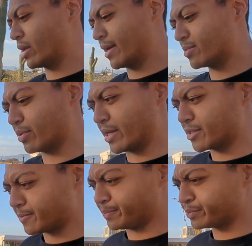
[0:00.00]
nice
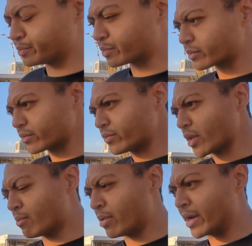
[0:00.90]
place.
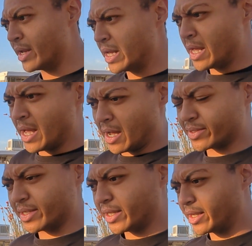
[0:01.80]
But I was
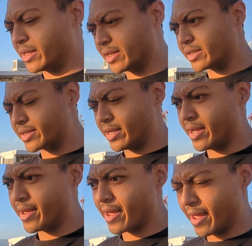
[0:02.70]
sitting in this
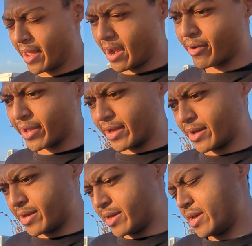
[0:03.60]

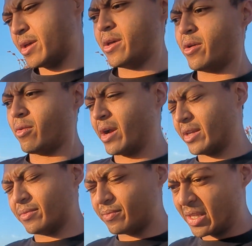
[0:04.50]
area where I
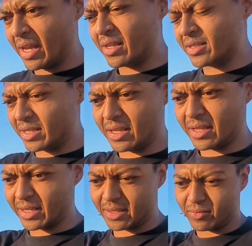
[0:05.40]
can see
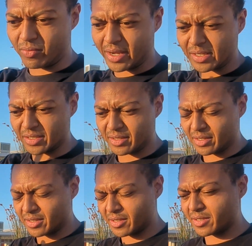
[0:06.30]
like the rays of
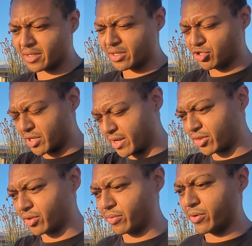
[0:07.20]
the sun shine
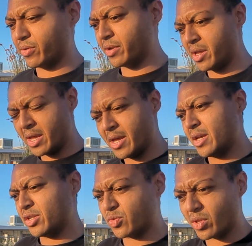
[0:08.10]
through.
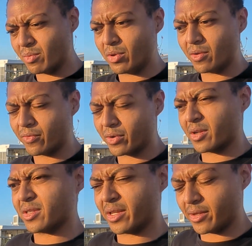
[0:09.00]
It's just really beautiful. And I
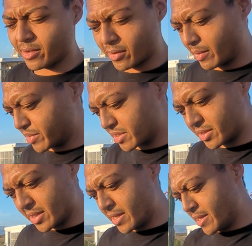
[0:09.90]
was like, you know, I'm
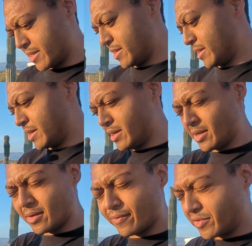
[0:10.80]
just
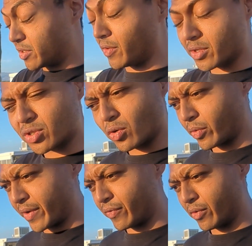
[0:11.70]
just feeling so
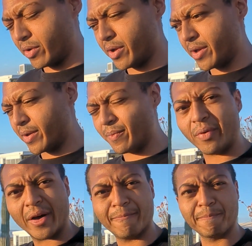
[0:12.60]
grateful.
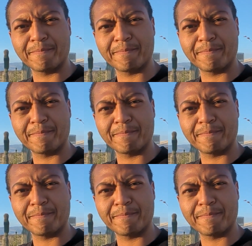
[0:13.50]
But